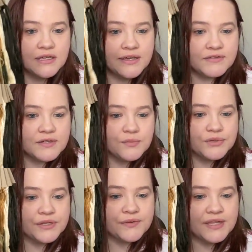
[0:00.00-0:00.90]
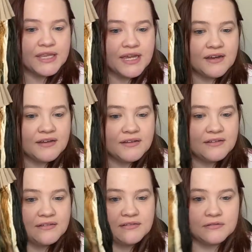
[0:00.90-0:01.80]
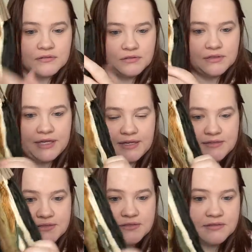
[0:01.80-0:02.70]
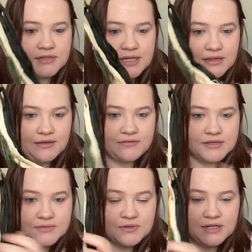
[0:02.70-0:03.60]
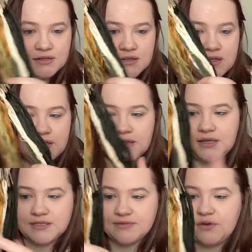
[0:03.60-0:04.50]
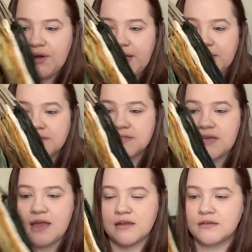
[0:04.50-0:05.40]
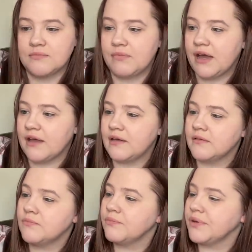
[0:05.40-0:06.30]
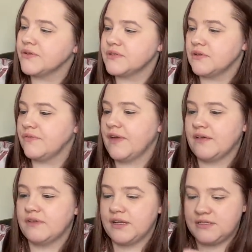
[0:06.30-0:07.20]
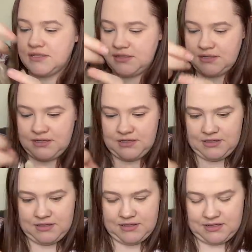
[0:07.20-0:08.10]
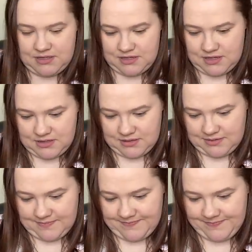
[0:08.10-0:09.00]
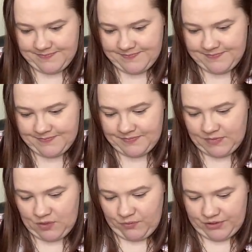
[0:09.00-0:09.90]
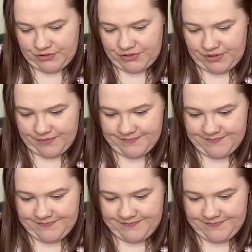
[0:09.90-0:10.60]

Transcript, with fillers: Even a blue in there. Oh yes, I love this one. Lots of greens and my personal favorite. Um, where'd you go?